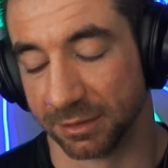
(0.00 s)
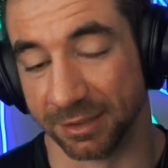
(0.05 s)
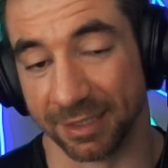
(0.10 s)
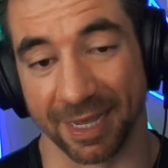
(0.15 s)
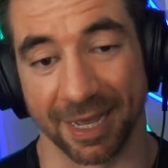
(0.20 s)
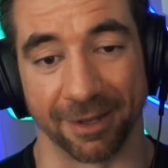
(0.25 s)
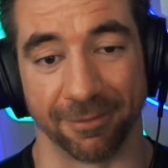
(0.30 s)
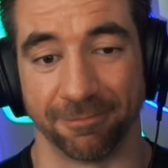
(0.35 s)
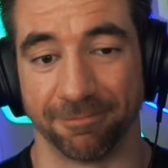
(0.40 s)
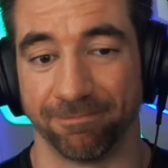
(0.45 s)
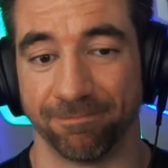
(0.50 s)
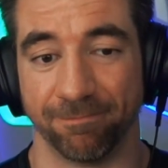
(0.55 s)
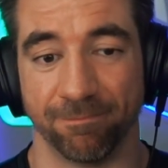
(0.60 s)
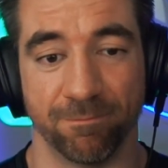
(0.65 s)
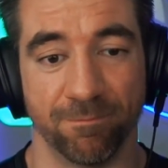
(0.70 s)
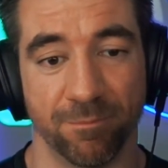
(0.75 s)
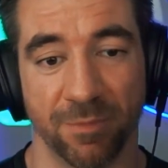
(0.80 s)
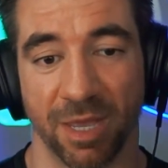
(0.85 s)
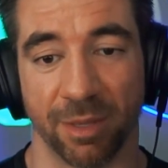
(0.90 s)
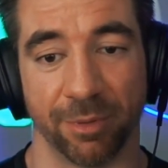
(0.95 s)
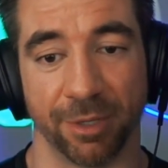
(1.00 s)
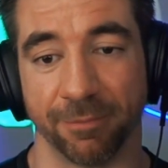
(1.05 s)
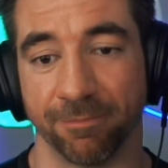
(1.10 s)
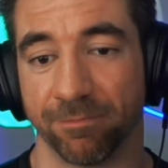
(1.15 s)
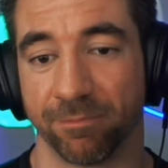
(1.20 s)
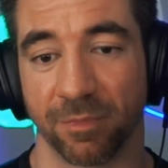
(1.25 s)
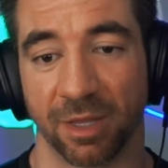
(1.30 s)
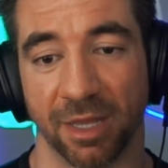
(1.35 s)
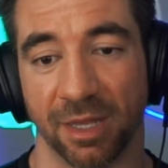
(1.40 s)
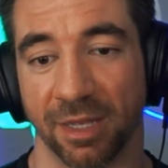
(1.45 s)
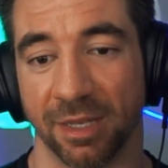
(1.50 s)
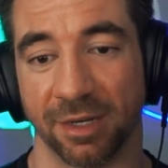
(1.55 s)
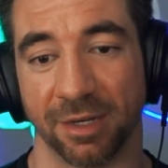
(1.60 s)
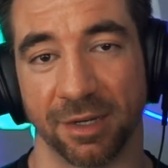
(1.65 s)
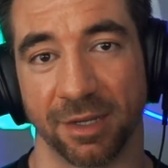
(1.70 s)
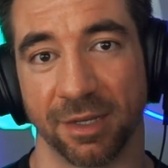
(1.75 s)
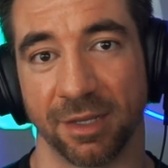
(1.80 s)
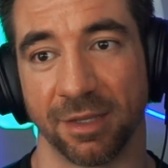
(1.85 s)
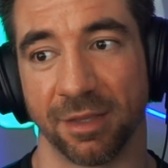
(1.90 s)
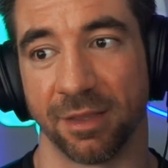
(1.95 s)
yeah, maybe. And,
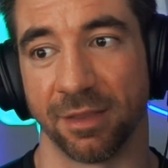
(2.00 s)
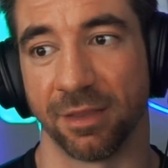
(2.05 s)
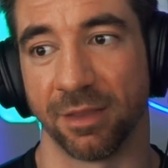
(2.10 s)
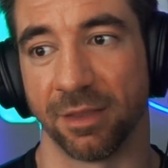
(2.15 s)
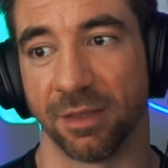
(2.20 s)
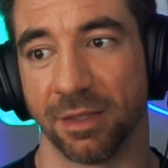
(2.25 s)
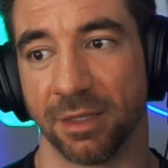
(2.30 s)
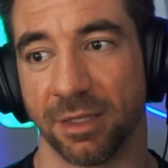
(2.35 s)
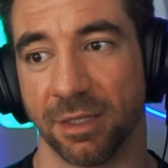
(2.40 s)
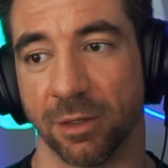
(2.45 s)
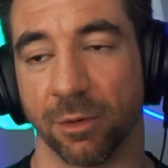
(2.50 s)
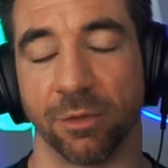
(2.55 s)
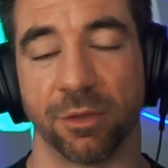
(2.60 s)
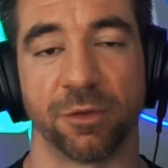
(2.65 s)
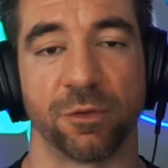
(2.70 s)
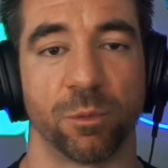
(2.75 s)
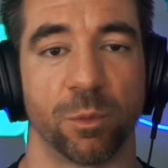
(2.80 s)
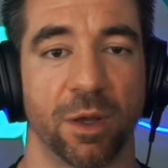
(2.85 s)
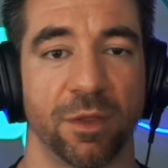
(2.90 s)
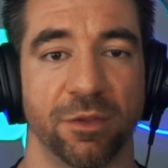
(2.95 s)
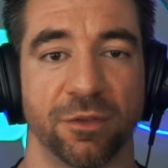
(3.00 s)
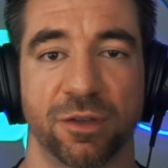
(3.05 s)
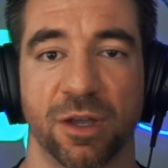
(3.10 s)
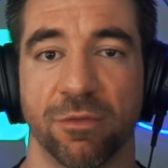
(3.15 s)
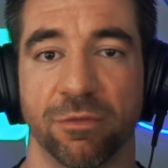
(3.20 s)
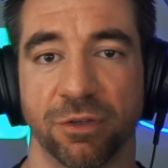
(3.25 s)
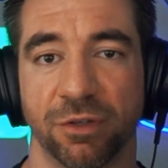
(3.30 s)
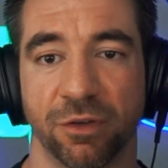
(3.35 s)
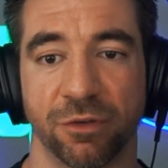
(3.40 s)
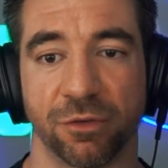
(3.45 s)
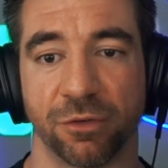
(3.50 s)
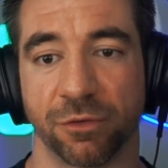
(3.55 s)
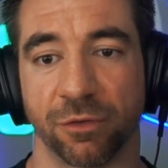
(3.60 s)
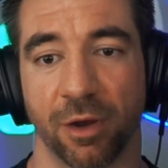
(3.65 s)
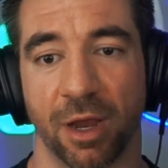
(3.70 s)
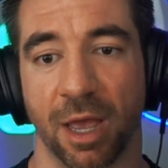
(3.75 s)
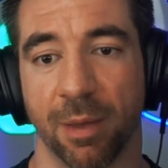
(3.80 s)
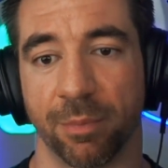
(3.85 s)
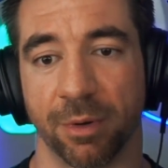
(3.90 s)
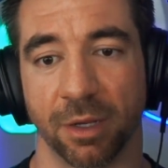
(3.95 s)
uh, you know, this is why these conversations
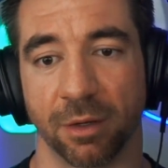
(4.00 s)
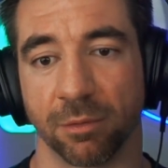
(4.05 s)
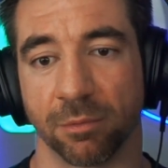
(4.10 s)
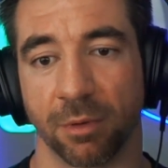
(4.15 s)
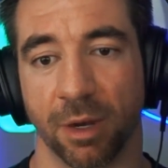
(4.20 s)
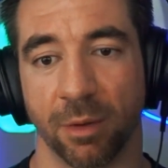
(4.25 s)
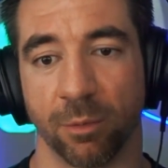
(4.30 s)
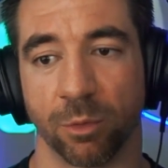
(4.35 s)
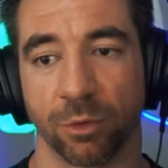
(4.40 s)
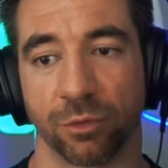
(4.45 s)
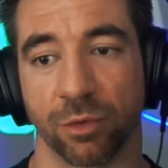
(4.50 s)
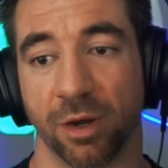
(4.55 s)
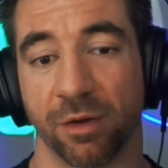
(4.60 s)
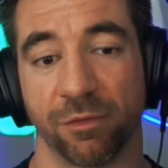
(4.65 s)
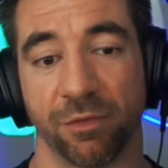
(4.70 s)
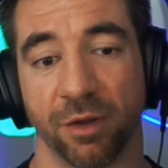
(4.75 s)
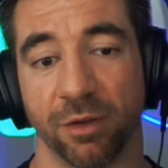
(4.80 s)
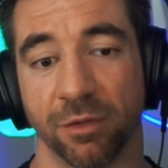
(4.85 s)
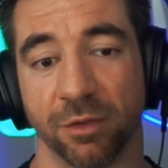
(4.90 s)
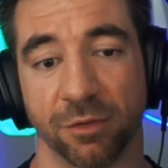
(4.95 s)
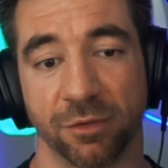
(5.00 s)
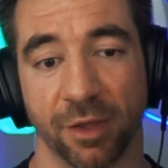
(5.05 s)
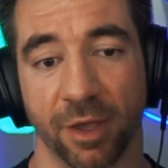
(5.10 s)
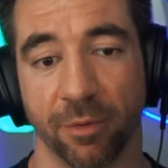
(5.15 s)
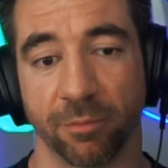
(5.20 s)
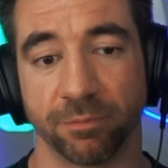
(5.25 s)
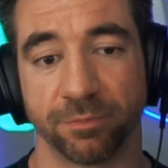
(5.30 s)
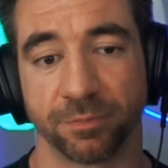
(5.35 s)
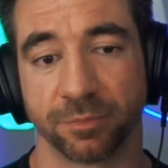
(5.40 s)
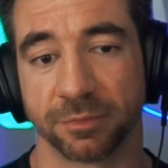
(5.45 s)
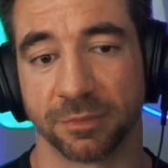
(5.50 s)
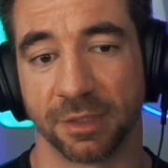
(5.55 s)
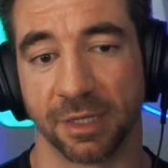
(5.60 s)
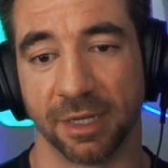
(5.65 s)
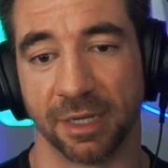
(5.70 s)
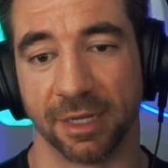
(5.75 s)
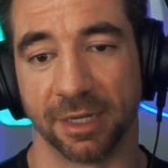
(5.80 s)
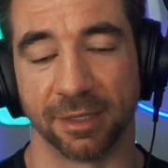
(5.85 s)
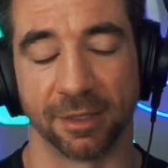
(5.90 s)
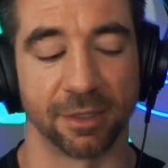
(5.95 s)
are happening, right? We're trying to figure this out.
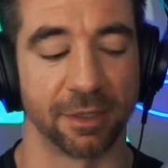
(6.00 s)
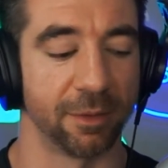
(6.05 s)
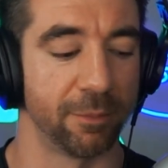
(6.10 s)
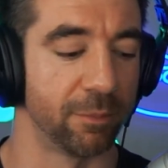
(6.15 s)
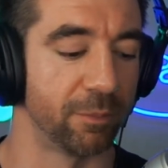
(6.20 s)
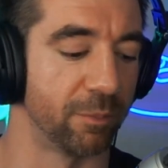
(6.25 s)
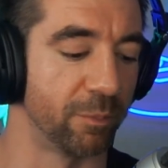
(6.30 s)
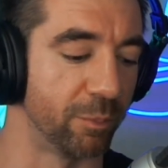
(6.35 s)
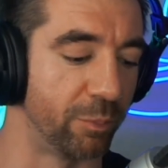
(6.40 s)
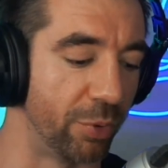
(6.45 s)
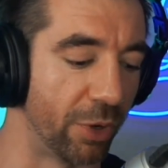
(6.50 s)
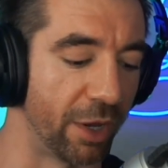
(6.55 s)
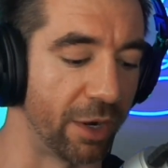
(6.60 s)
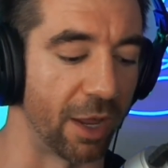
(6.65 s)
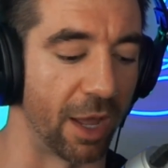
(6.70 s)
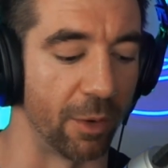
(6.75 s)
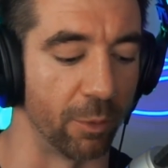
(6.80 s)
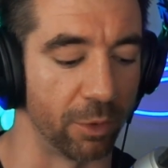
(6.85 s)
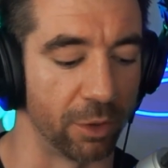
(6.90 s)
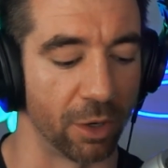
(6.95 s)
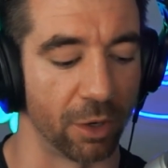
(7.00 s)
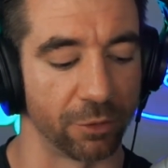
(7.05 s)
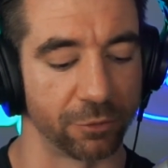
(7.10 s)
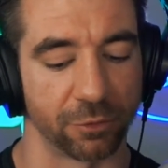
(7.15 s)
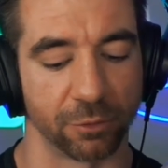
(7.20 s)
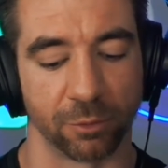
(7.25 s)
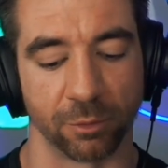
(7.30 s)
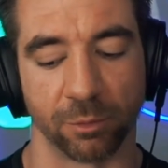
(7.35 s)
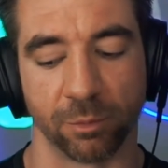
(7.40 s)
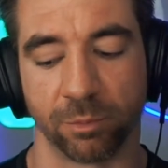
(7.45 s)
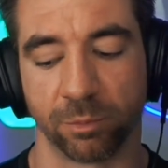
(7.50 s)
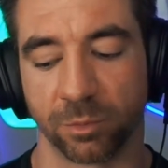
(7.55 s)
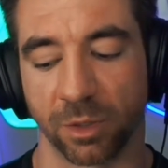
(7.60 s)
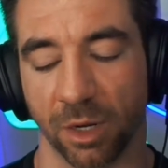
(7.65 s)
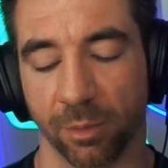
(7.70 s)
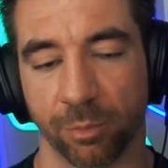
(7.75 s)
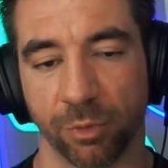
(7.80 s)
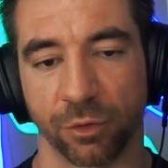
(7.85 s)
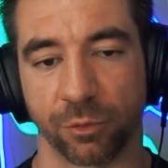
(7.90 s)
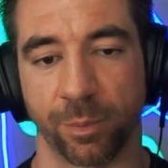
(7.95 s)
Uh, but I would also
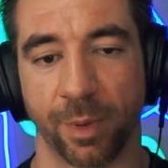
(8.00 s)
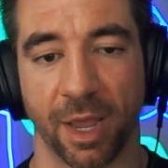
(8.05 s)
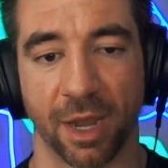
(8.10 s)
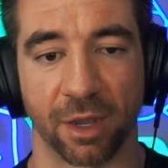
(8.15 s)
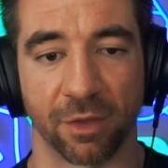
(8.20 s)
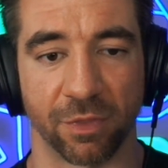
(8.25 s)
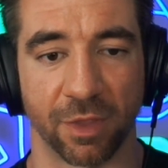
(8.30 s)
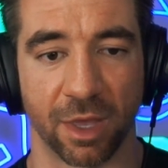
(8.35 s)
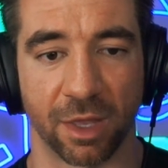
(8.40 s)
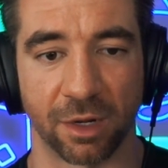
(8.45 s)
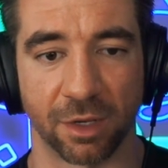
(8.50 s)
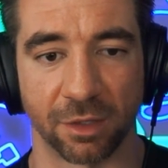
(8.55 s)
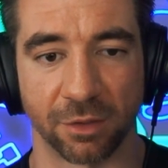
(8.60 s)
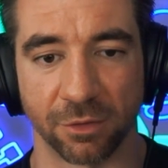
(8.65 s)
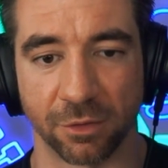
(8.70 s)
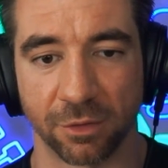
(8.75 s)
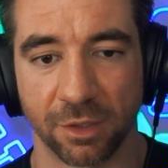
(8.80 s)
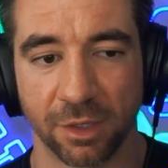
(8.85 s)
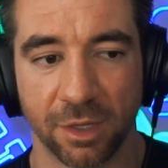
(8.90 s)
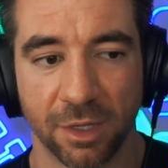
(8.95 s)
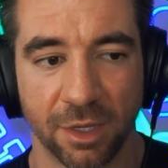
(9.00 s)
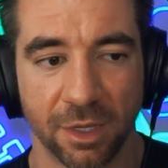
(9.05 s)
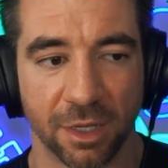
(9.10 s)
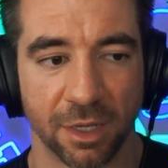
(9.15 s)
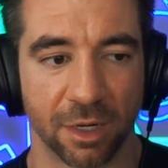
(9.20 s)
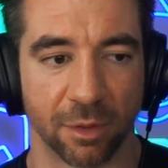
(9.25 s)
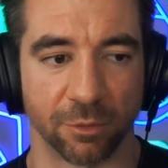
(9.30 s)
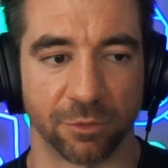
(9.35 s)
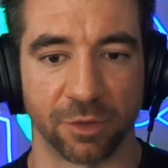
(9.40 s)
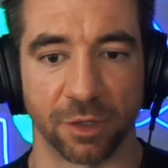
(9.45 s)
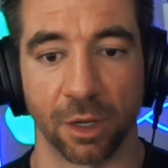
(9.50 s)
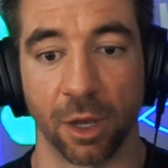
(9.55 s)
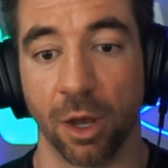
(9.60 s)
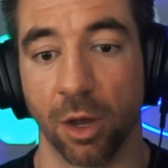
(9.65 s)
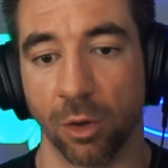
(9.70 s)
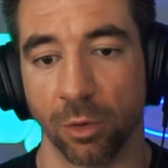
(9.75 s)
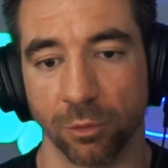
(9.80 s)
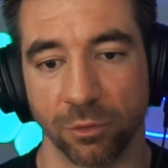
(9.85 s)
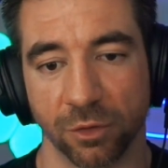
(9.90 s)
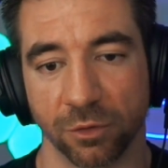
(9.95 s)
kind of push back on that and, and I would say,
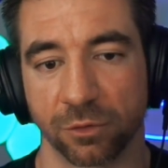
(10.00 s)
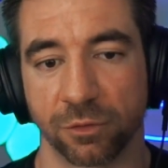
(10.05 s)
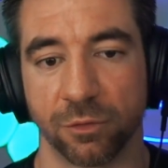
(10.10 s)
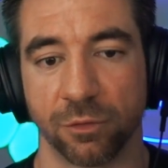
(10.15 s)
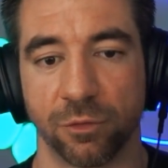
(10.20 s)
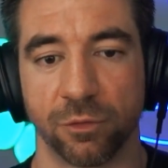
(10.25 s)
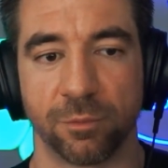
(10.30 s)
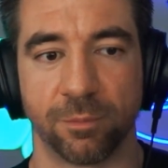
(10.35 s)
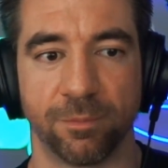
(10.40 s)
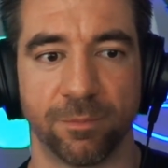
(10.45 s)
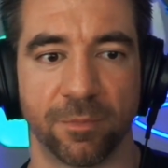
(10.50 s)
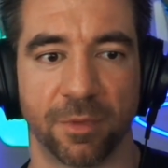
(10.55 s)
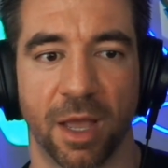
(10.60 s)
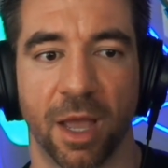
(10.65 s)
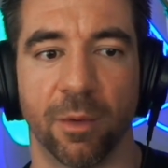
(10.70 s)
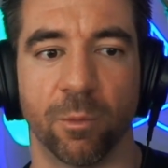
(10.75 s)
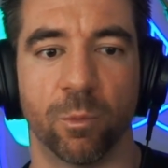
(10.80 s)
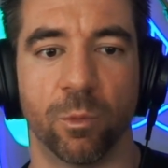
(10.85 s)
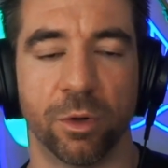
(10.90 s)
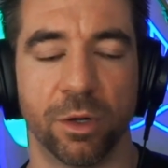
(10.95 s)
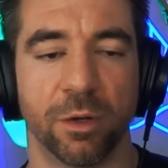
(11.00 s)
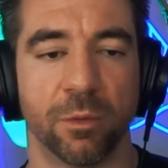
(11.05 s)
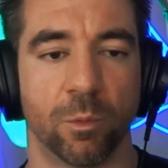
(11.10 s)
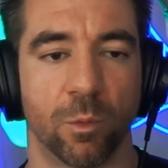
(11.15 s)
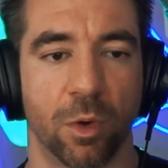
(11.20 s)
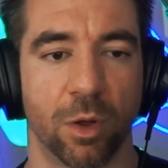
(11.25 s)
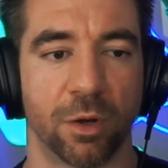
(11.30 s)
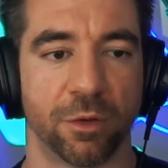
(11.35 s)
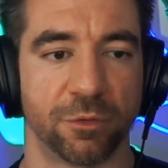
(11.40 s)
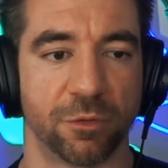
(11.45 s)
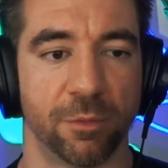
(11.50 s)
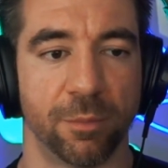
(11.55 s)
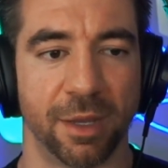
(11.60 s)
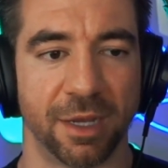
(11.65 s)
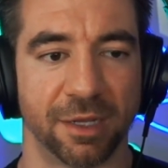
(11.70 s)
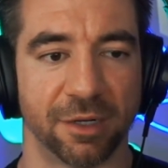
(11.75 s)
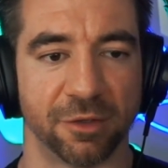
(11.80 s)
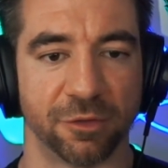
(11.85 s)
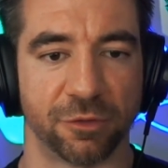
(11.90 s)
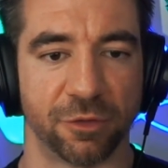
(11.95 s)
oh, just, I wouldn't want us to
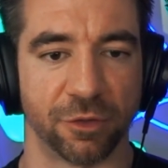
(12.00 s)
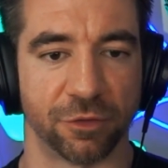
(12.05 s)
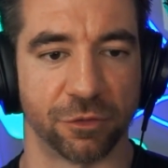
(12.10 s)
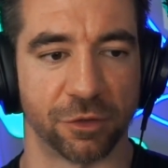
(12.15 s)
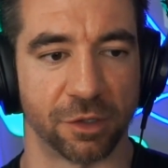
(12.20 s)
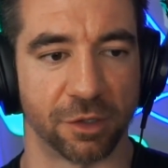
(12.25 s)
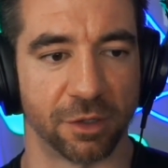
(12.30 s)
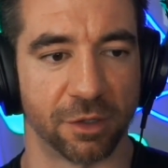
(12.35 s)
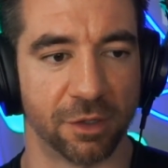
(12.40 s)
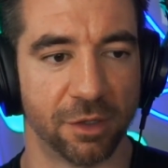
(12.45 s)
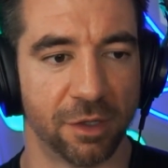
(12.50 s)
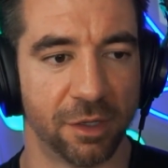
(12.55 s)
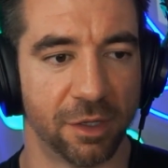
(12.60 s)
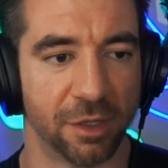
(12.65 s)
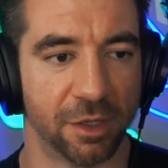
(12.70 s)
make a decision